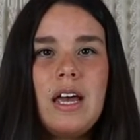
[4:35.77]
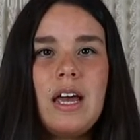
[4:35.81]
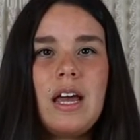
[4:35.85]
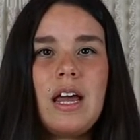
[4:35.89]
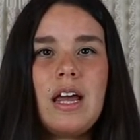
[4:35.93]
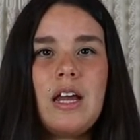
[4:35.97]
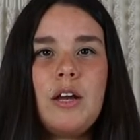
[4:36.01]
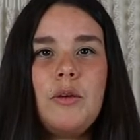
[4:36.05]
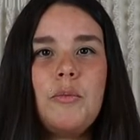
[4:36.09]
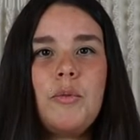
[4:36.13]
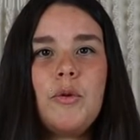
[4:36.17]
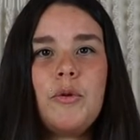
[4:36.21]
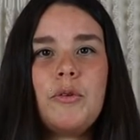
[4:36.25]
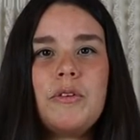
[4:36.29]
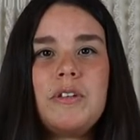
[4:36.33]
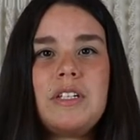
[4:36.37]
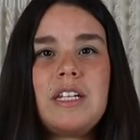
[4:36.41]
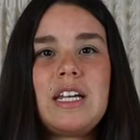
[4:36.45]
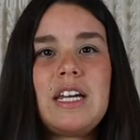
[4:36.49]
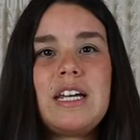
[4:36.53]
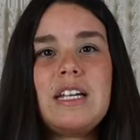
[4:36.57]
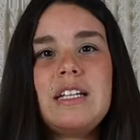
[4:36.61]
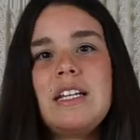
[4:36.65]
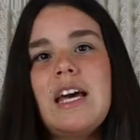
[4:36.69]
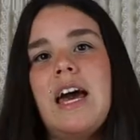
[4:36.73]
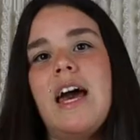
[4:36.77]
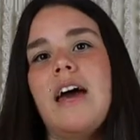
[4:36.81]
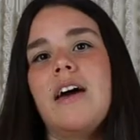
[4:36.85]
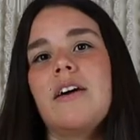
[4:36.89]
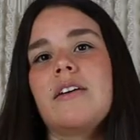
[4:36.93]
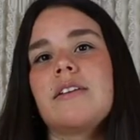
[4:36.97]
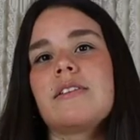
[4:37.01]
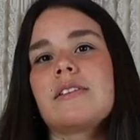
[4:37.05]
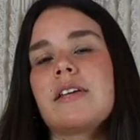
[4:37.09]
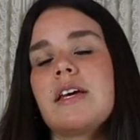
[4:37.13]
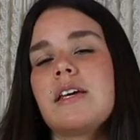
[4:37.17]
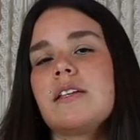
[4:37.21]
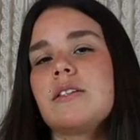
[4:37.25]
in more
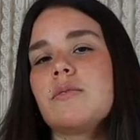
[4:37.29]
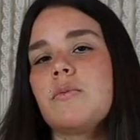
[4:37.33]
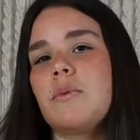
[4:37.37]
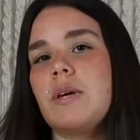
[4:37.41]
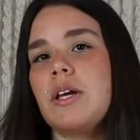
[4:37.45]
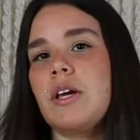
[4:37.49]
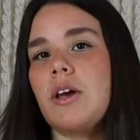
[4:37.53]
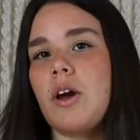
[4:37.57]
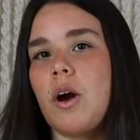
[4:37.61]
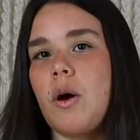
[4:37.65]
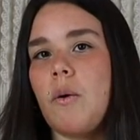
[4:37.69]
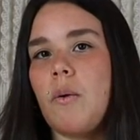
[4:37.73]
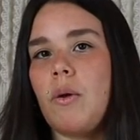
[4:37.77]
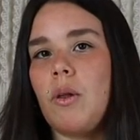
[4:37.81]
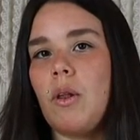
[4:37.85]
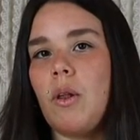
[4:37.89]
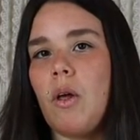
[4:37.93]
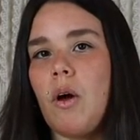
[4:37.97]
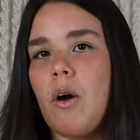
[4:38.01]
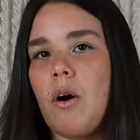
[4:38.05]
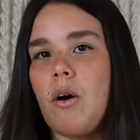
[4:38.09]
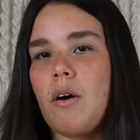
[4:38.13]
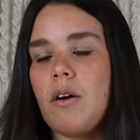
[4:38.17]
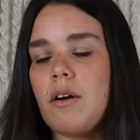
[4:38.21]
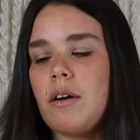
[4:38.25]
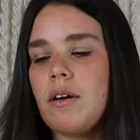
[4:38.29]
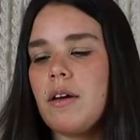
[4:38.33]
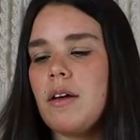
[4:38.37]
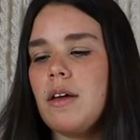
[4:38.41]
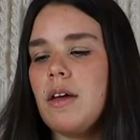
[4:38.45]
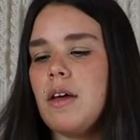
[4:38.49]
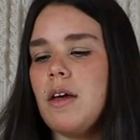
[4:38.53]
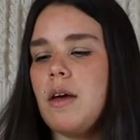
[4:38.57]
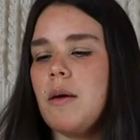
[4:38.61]
details as we go along,